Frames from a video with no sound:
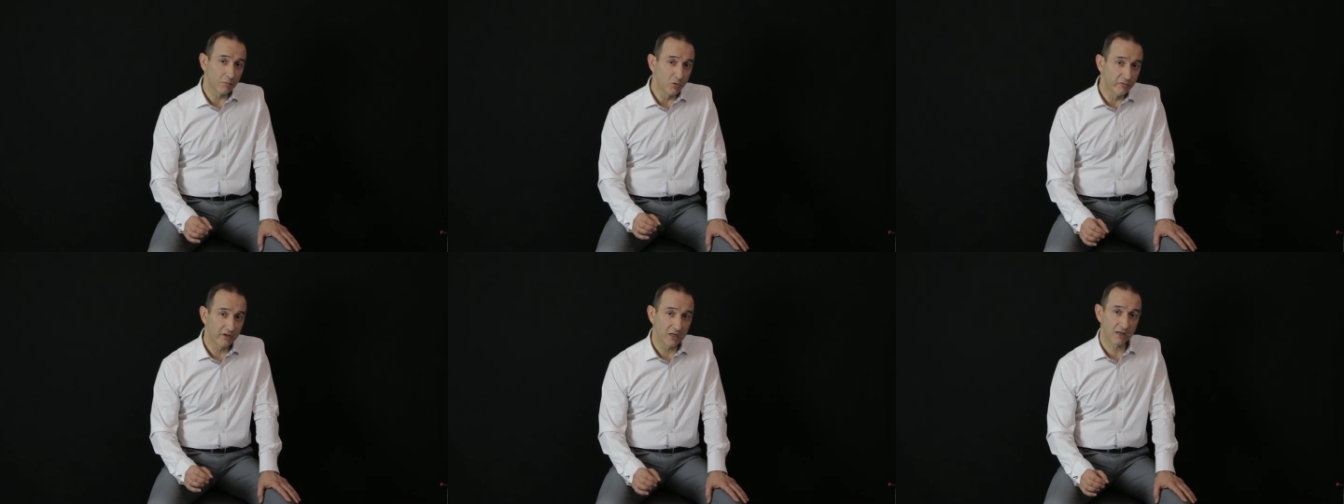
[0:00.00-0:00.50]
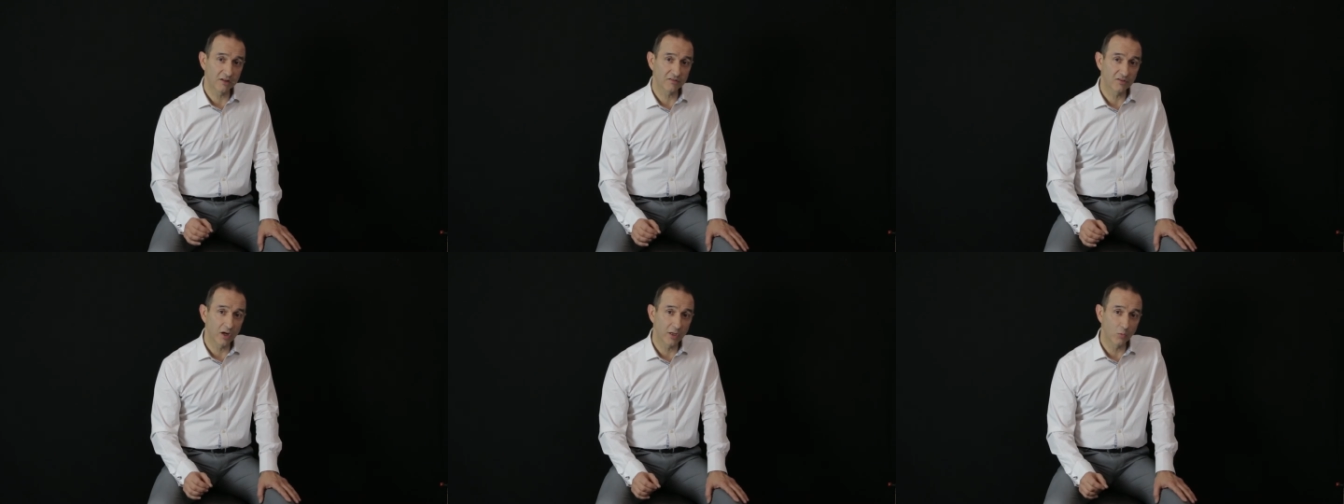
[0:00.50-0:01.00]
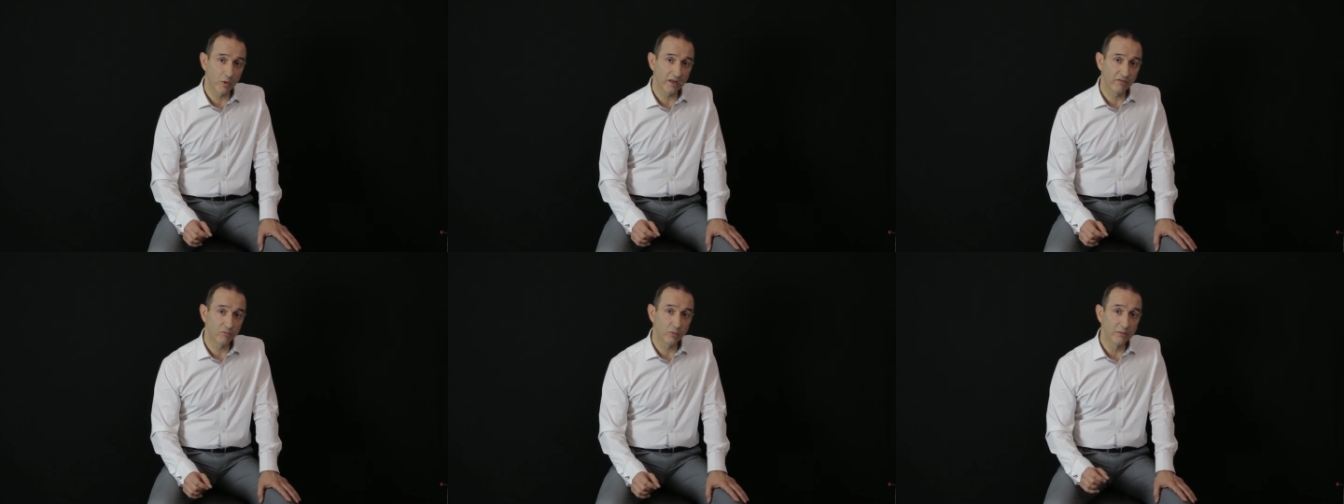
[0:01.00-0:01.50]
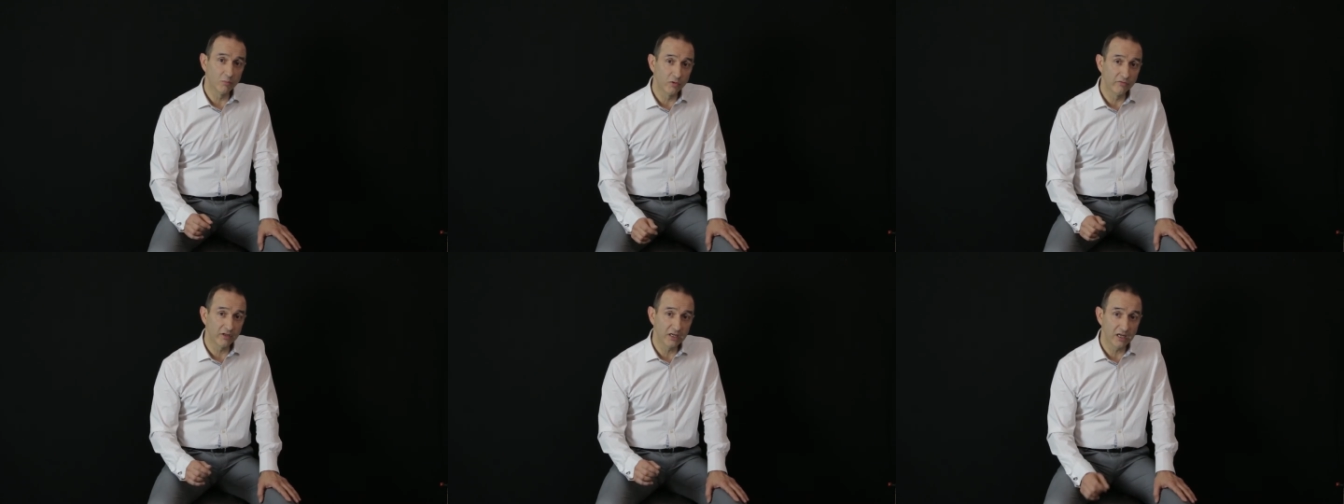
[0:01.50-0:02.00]
moving like a sine wave when
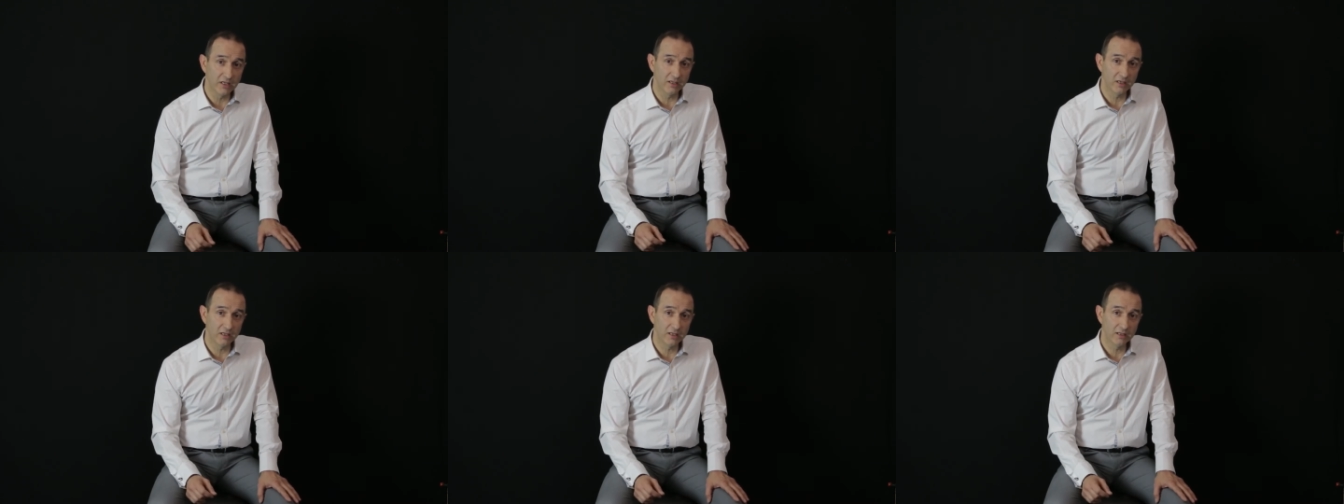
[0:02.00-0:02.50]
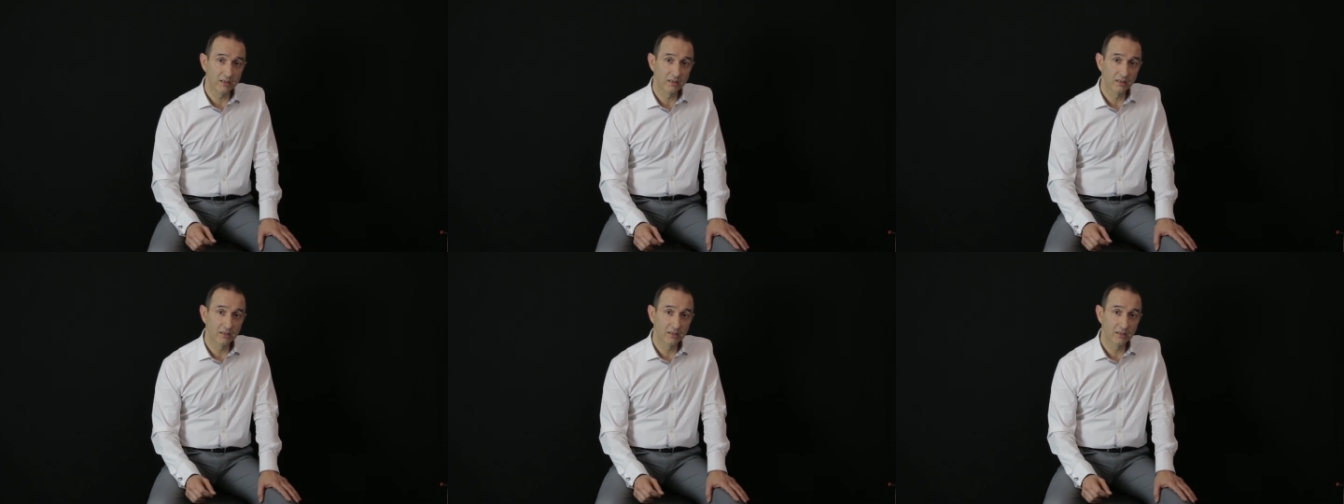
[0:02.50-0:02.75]
moving linearly?